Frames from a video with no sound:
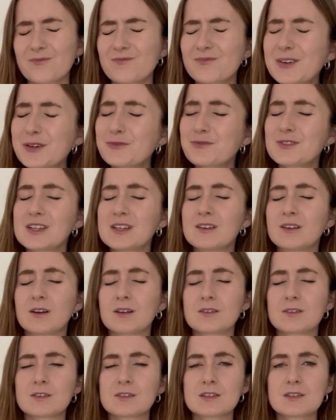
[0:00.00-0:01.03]
50
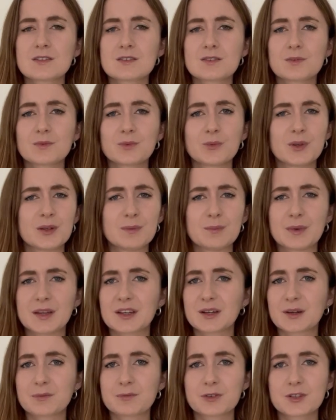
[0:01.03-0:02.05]
novels wouldn't
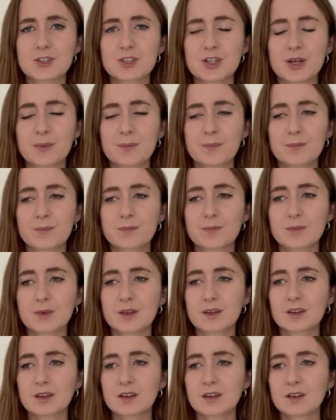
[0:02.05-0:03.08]
make up for Jim.
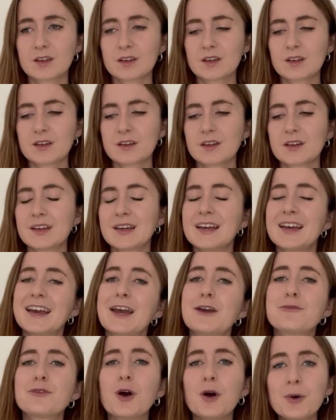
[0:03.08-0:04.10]

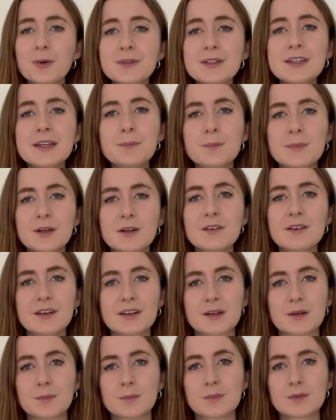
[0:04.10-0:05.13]
If only
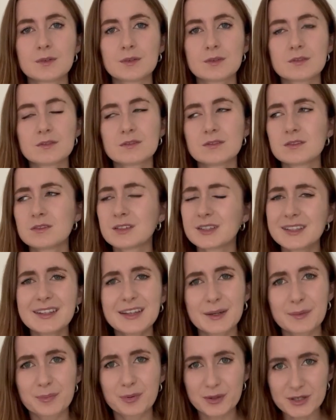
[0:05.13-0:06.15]
Miriam really
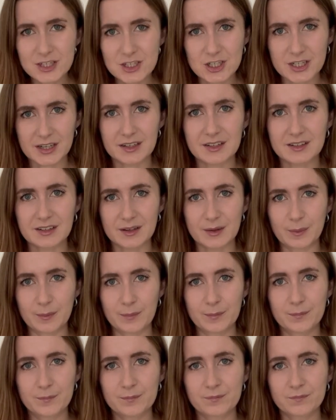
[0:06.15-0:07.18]
appreciated
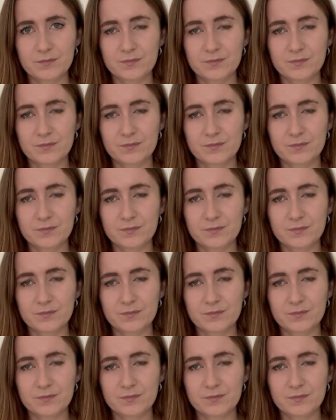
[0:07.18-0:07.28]
him.